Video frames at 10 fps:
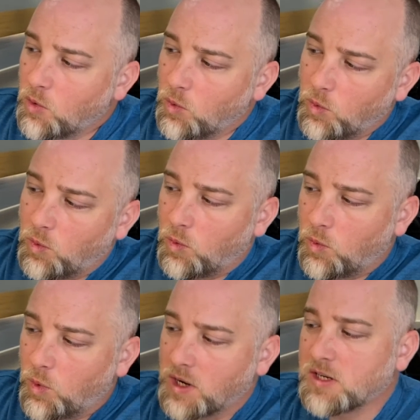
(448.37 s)

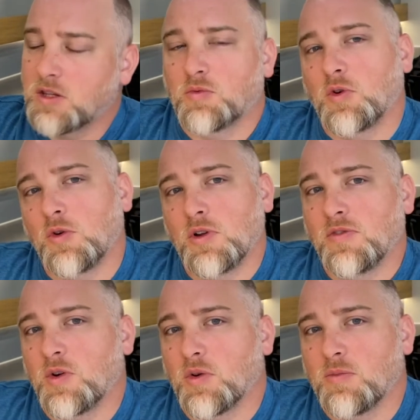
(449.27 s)
what is the role of
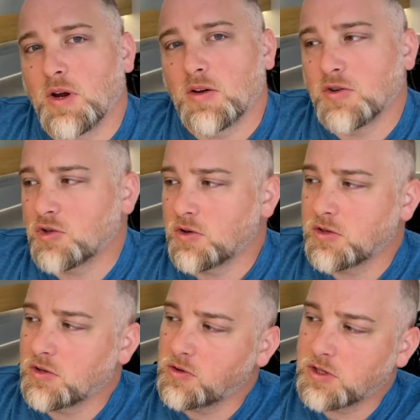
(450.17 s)
the North American
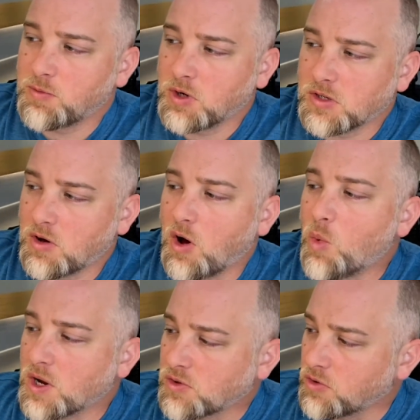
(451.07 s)
church. So this book is
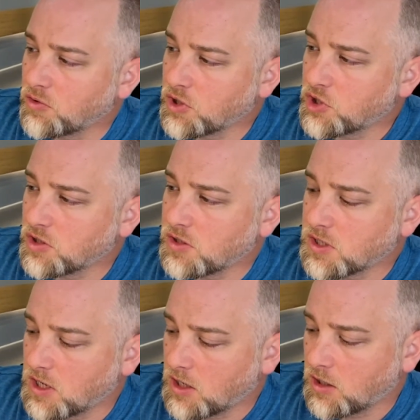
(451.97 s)
called Western Christians
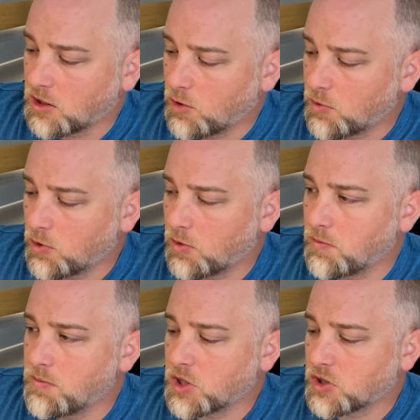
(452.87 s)
in Global
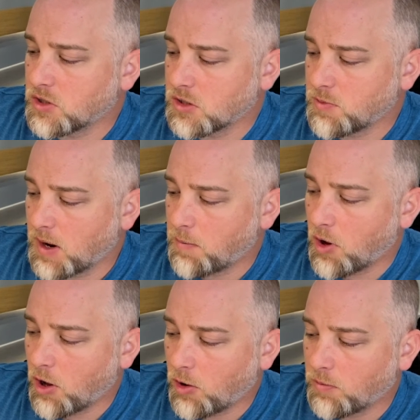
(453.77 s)
Missions by
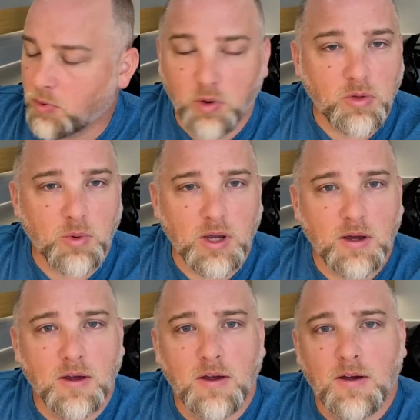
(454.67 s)
Paul
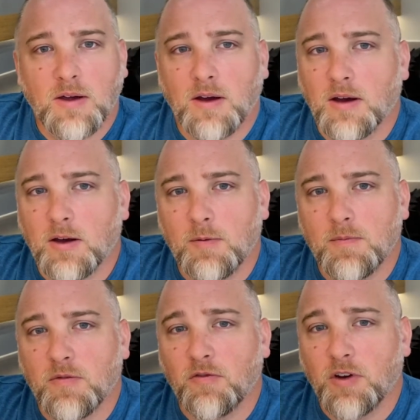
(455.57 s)
Borthwick.
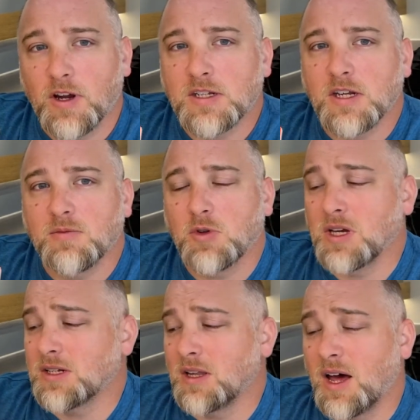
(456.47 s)
Very accessible.
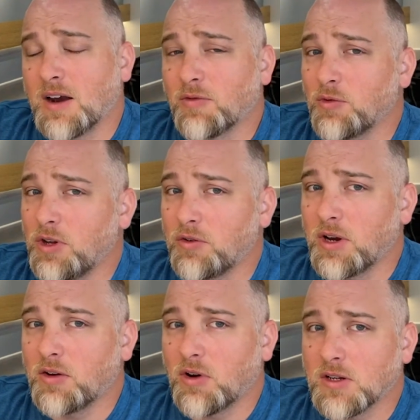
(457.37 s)
He has a lot of really
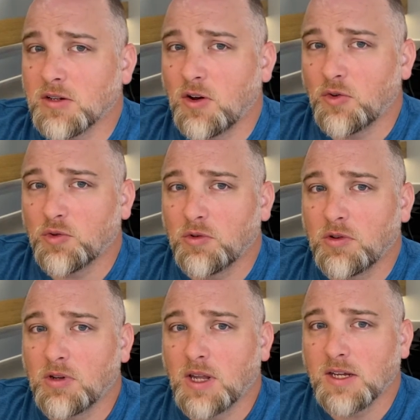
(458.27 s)
great
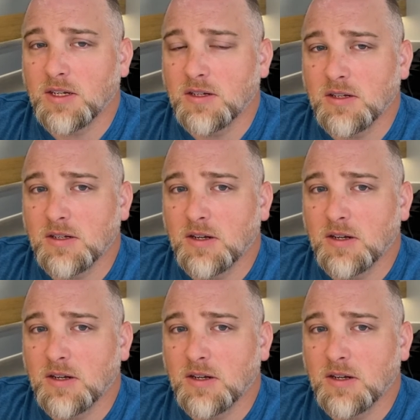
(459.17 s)
cross-cultural lessons.